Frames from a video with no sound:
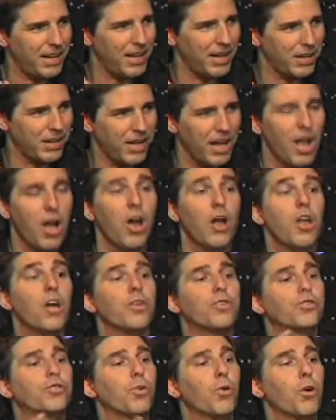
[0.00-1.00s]
It,
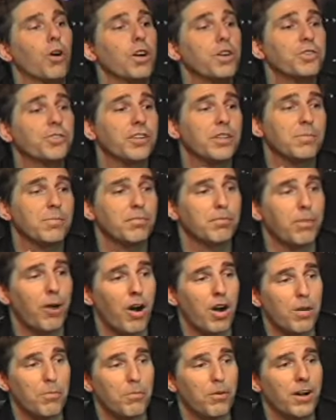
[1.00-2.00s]
George and
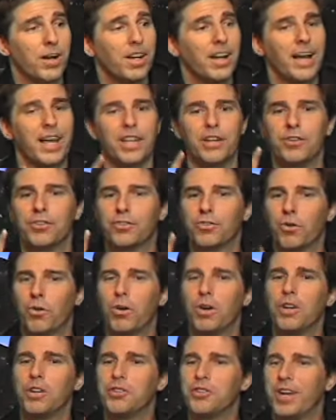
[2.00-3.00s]
Barbara and
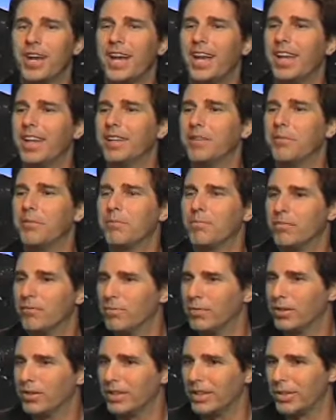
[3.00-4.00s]
George and
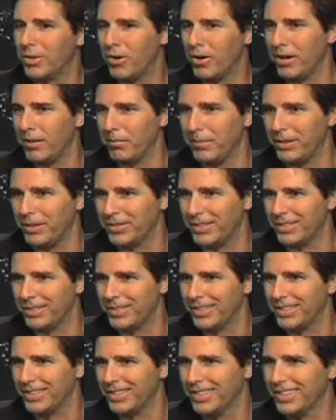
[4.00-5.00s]
the current
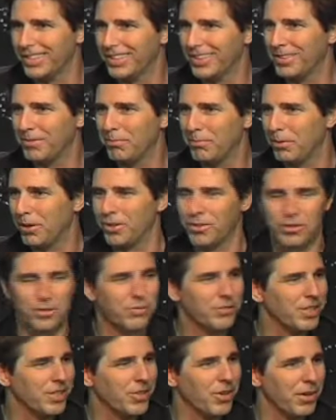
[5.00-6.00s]
Missus Bush.
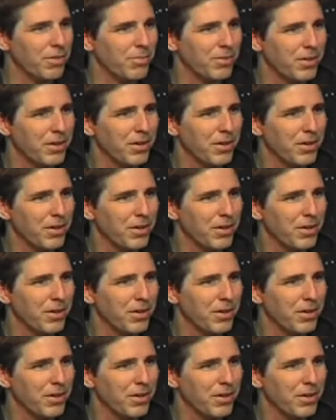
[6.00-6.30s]
Who's the current?